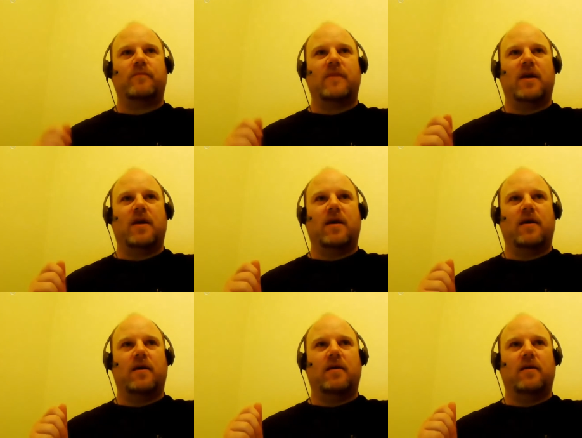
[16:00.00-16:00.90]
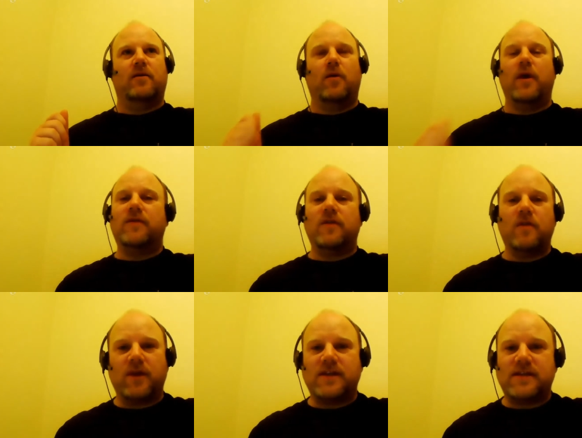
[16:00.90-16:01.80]
uh, uh loyal to the
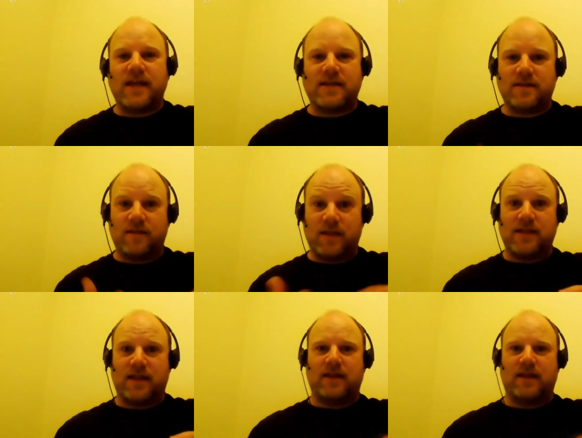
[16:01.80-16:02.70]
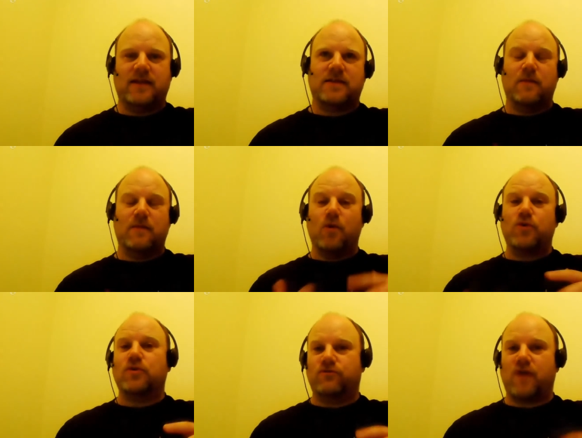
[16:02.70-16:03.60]
princess, things like these.
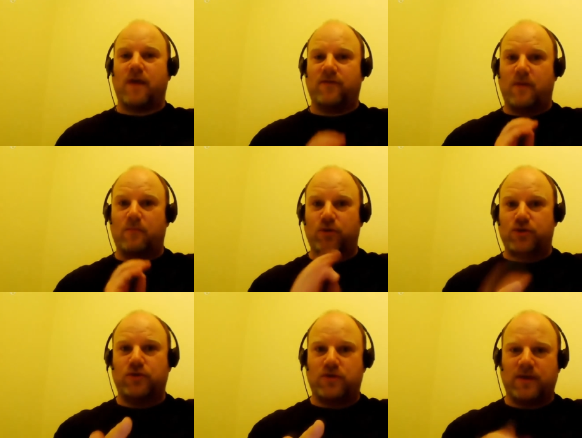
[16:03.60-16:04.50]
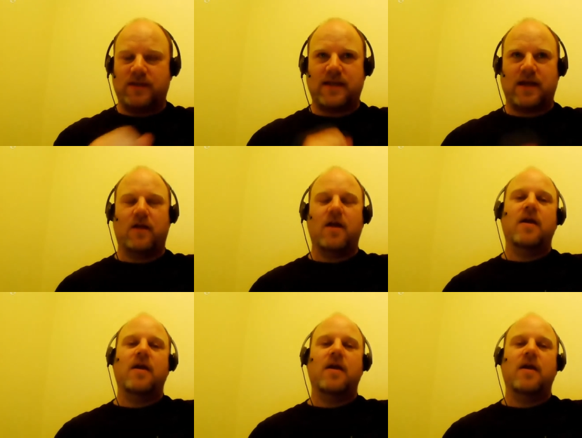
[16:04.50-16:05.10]
Emotional drivers that push you to excel.